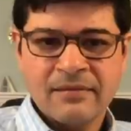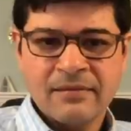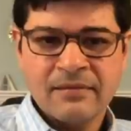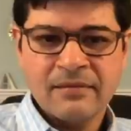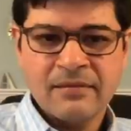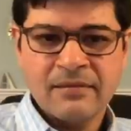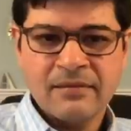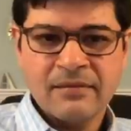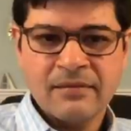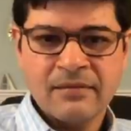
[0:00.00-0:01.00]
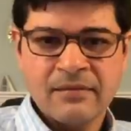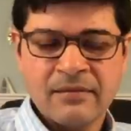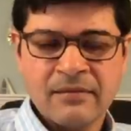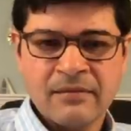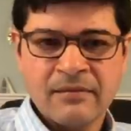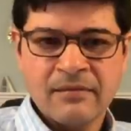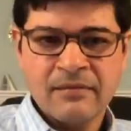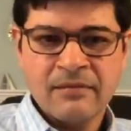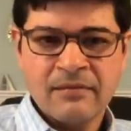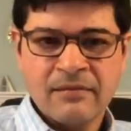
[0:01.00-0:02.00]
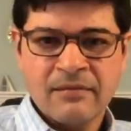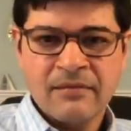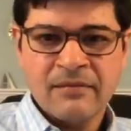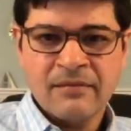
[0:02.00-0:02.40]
This person isn't speaking.